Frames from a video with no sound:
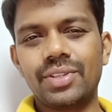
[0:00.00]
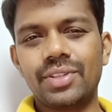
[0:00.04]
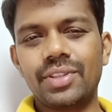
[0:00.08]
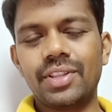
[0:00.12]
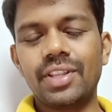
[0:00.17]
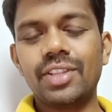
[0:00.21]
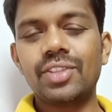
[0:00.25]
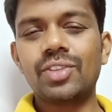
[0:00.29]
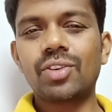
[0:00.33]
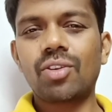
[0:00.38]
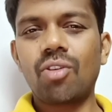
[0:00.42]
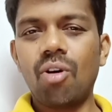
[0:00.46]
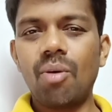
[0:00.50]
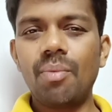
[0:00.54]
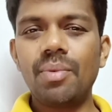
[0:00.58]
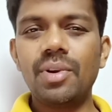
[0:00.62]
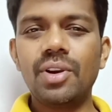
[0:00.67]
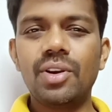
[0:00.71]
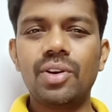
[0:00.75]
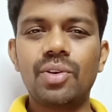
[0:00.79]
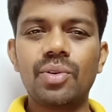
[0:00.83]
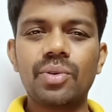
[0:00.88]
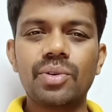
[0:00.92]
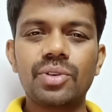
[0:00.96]
There's a common
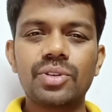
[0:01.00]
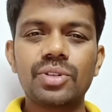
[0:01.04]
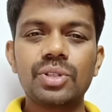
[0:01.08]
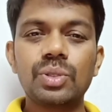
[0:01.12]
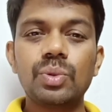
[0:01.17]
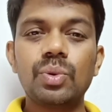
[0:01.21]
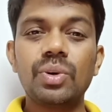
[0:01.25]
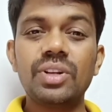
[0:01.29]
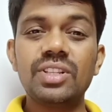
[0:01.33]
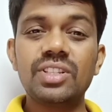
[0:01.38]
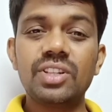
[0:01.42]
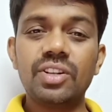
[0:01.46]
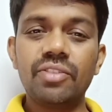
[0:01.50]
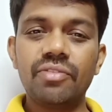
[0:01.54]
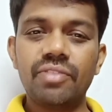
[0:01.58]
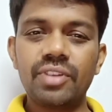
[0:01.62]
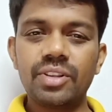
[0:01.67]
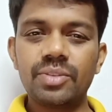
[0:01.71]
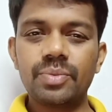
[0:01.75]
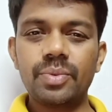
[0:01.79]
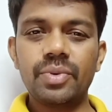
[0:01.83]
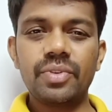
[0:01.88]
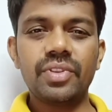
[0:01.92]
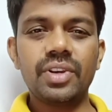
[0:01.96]
entry questions. What is the
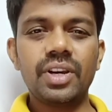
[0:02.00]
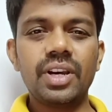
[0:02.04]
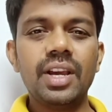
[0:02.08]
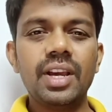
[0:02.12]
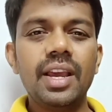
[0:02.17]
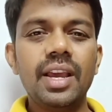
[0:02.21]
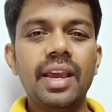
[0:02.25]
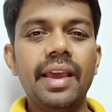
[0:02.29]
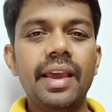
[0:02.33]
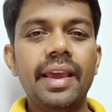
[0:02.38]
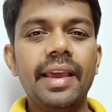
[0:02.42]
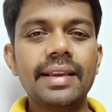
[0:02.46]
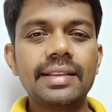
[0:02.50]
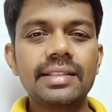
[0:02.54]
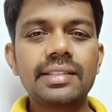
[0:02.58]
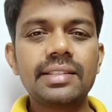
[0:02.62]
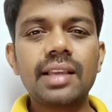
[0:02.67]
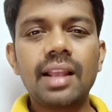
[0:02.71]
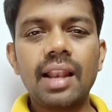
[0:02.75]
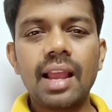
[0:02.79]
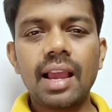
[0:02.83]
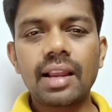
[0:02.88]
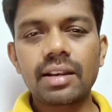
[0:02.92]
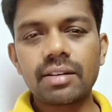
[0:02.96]
difference between the
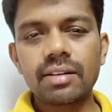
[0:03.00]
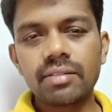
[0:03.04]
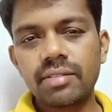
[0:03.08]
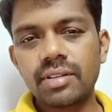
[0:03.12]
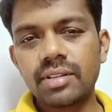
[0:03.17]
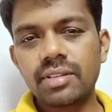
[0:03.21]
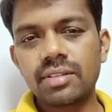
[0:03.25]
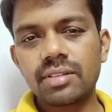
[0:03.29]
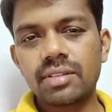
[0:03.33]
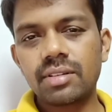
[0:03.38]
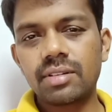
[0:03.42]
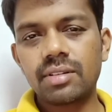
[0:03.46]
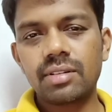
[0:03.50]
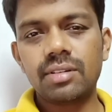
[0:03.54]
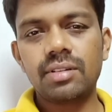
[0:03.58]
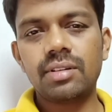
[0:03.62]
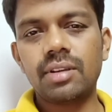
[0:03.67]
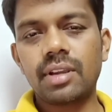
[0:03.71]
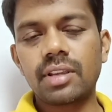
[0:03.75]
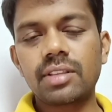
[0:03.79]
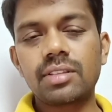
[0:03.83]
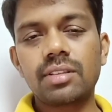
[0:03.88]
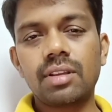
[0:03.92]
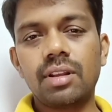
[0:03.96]
Excel activities, uh,
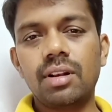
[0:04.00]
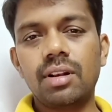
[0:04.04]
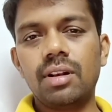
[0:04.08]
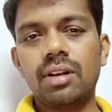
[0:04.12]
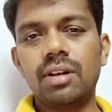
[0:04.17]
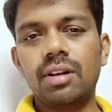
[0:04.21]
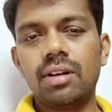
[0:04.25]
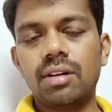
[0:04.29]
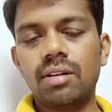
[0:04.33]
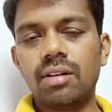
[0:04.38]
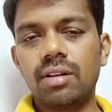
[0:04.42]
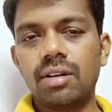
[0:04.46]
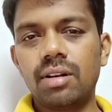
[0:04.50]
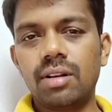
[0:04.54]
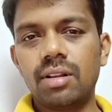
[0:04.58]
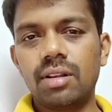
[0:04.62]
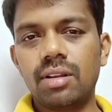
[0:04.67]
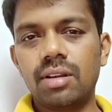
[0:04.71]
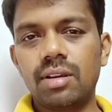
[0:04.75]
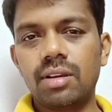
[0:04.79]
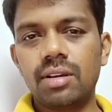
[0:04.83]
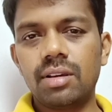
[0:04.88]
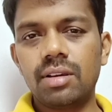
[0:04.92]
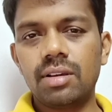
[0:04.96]
Excel
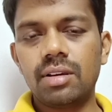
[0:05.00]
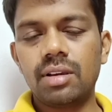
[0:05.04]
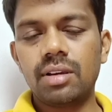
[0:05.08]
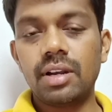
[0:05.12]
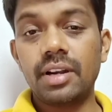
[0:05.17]
uh,